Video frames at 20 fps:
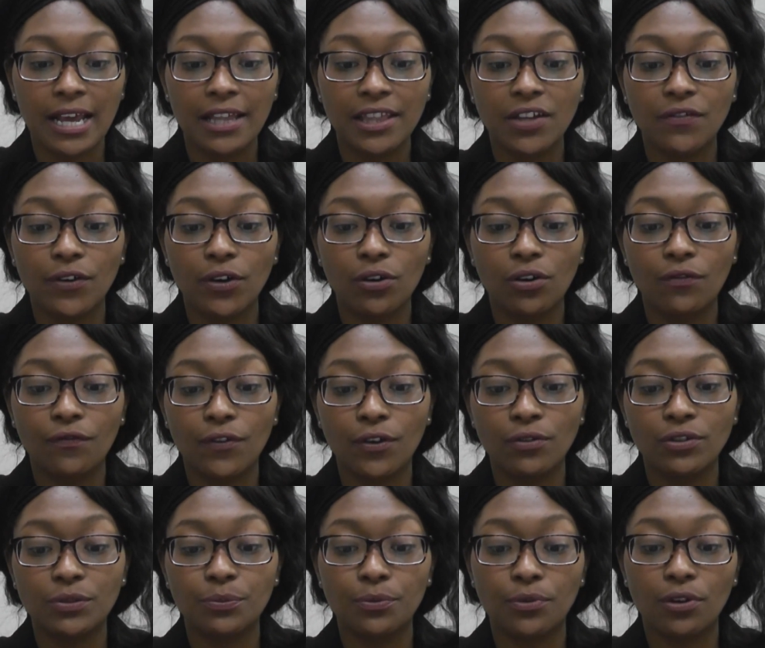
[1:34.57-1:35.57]
the vocal
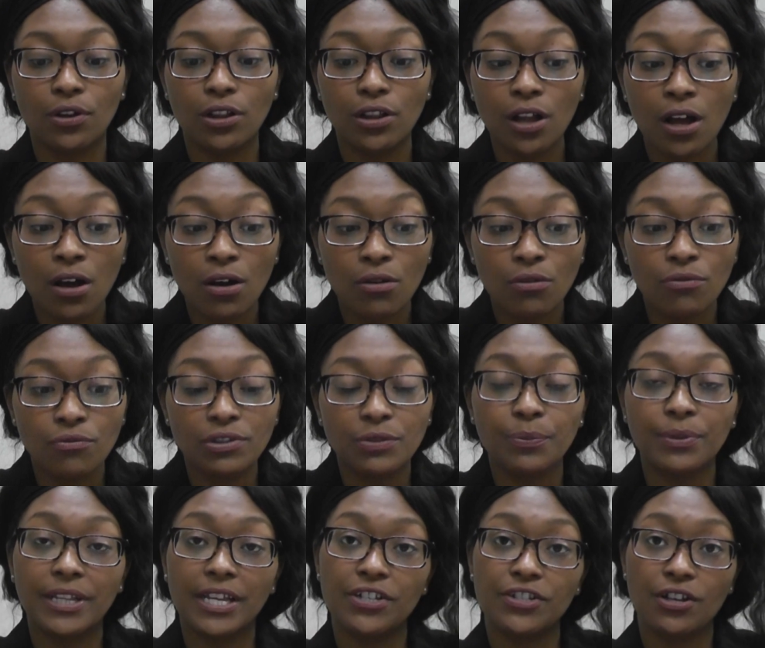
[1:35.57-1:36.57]
folds will close
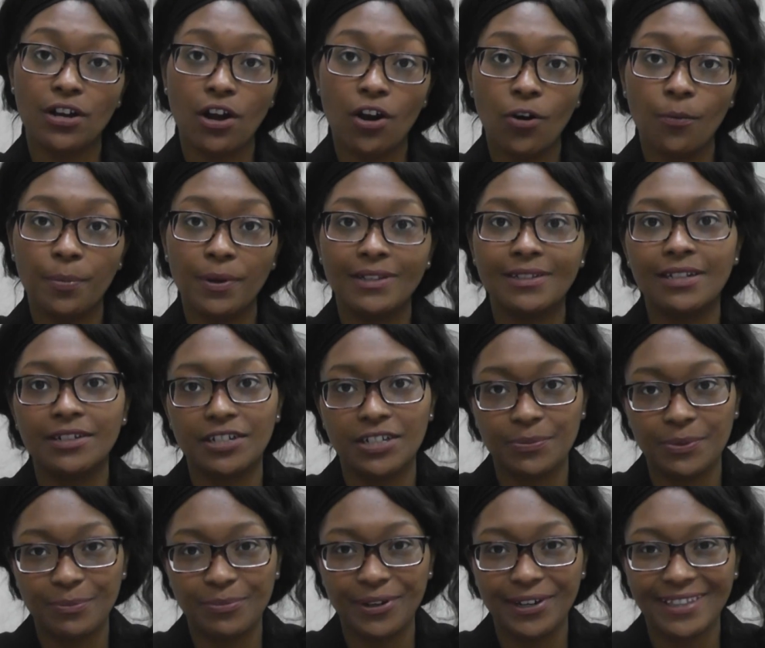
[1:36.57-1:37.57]
when they should open, such as
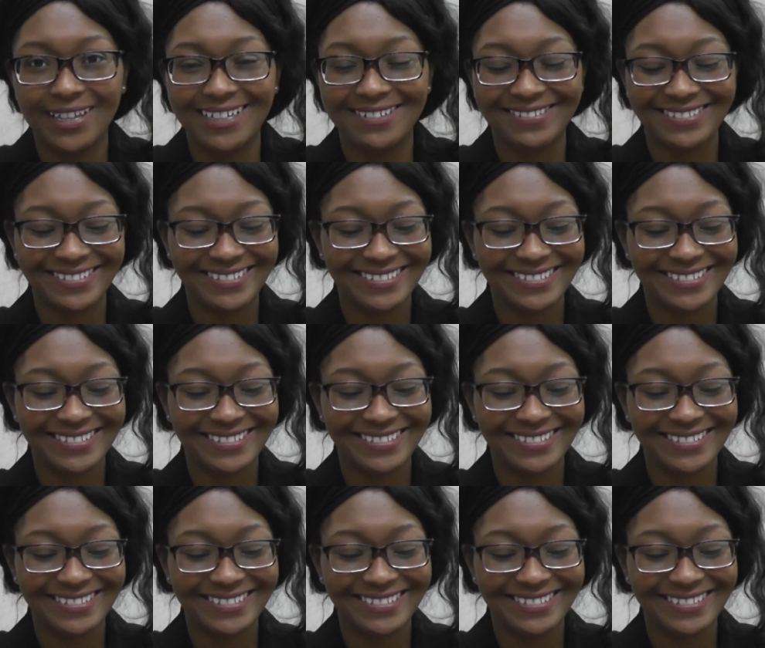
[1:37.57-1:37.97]
when breathing.